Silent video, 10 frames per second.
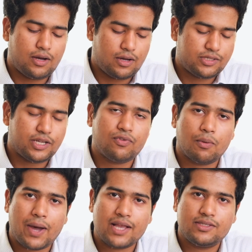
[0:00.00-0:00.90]
sit
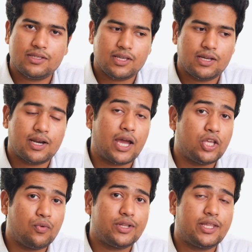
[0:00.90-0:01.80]
for match this year,
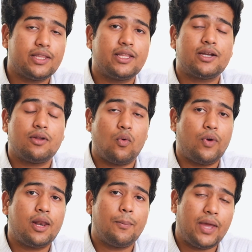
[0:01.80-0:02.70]
and you would think that
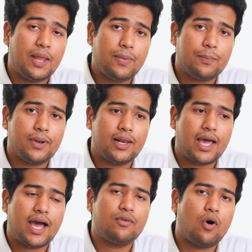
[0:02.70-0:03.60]
well, many people
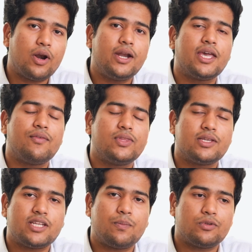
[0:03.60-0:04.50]
have already given
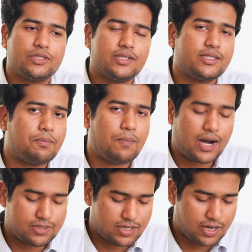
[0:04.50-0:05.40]
this step to CS and
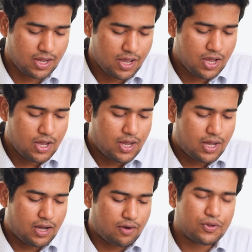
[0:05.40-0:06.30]
passed it.
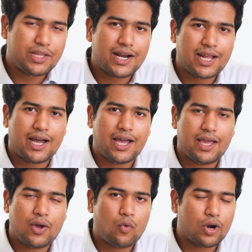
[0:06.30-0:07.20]
For
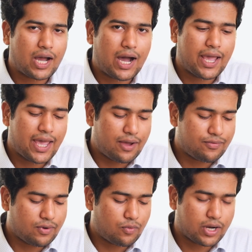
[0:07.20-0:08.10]
that, what I
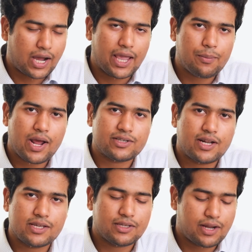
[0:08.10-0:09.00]
am
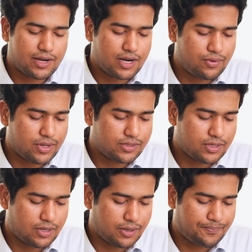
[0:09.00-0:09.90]
rationalizing right now is
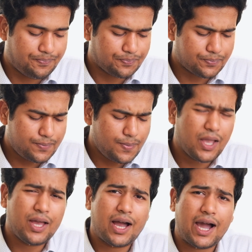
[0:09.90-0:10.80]

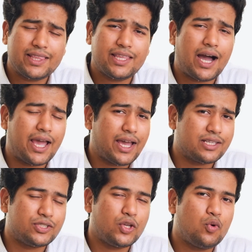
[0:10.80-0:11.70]
I
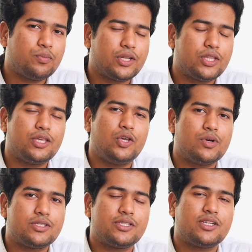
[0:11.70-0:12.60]
assume that the
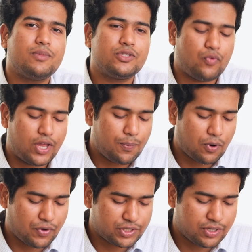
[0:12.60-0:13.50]
US system is very
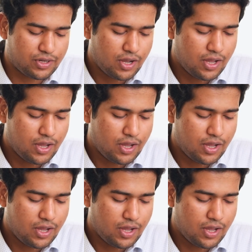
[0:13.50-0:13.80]
professional